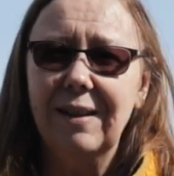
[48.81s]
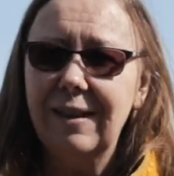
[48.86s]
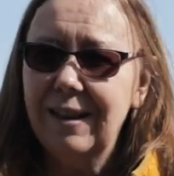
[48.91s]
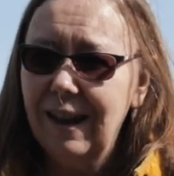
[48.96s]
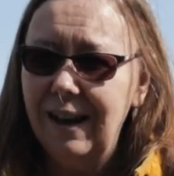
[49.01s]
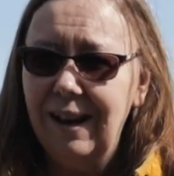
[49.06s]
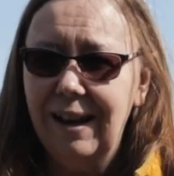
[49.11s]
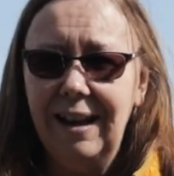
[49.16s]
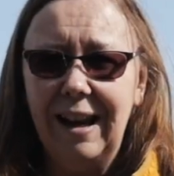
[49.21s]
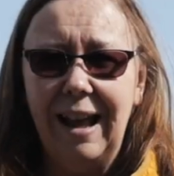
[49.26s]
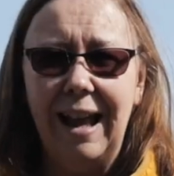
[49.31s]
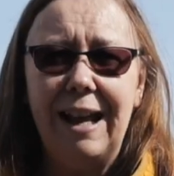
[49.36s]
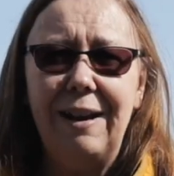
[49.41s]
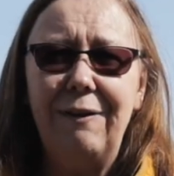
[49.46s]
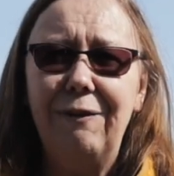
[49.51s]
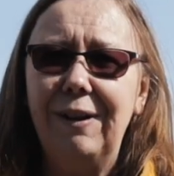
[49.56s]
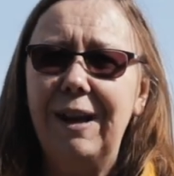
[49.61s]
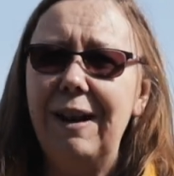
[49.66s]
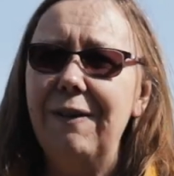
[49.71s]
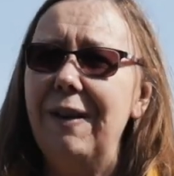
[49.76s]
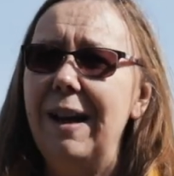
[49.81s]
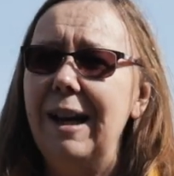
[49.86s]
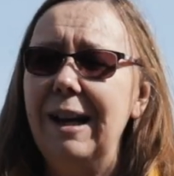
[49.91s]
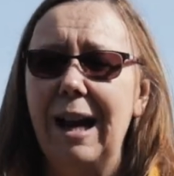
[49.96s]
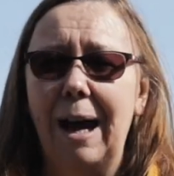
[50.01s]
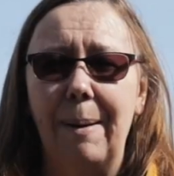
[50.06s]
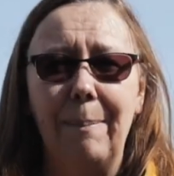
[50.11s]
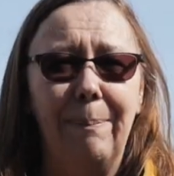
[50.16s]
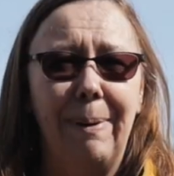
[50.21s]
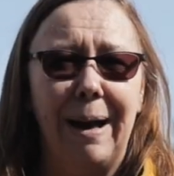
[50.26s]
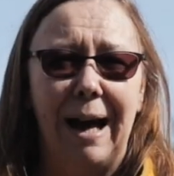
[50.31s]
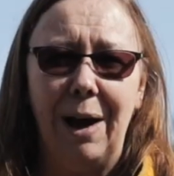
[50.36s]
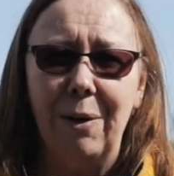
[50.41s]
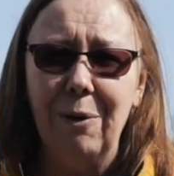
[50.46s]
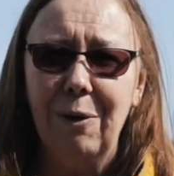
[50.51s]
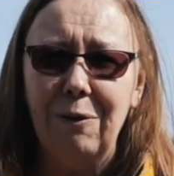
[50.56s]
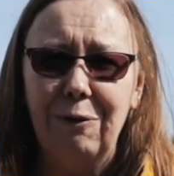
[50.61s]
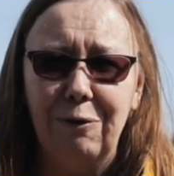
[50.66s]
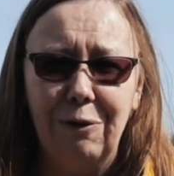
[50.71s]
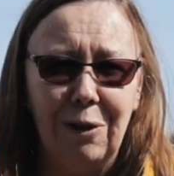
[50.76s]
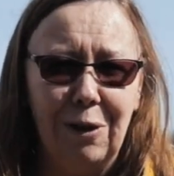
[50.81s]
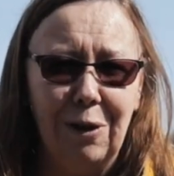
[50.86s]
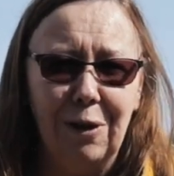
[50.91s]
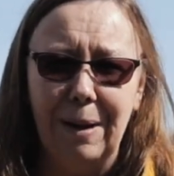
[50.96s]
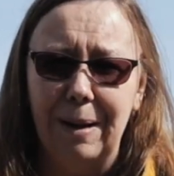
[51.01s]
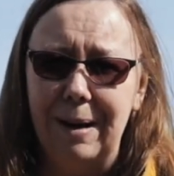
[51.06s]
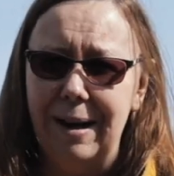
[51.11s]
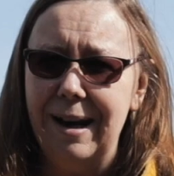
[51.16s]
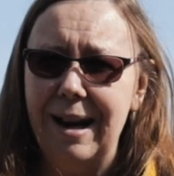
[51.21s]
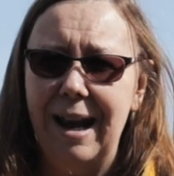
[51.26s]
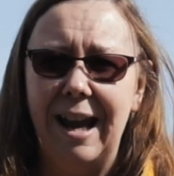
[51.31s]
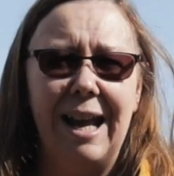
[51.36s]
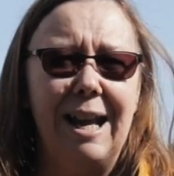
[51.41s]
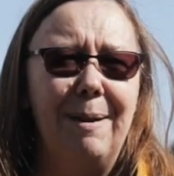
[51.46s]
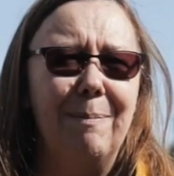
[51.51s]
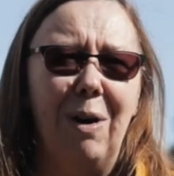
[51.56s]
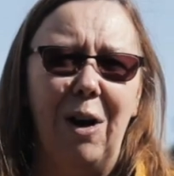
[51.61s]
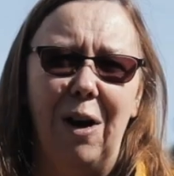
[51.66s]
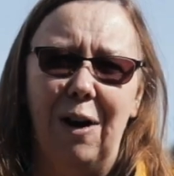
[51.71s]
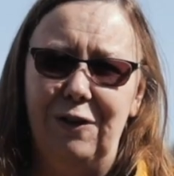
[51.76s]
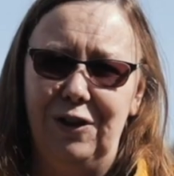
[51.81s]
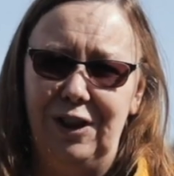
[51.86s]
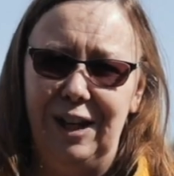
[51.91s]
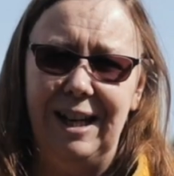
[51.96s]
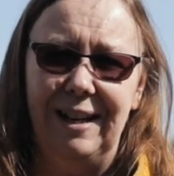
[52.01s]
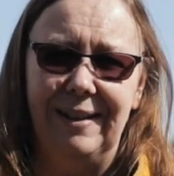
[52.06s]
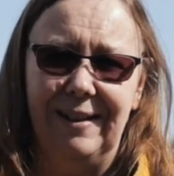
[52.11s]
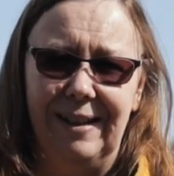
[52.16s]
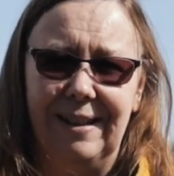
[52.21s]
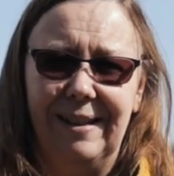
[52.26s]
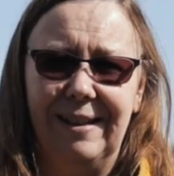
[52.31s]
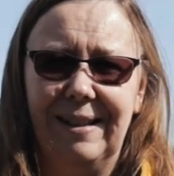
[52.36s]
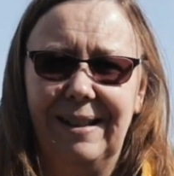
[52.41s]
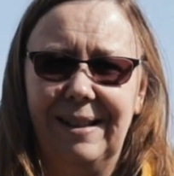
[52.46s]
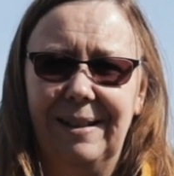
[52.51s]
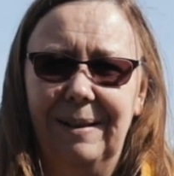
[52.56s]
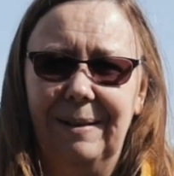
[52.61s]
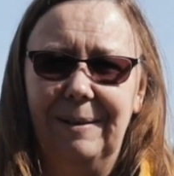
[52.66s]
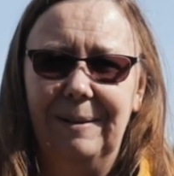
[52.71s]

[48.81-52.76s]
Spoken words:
the life-giving and powerful name of Jesus.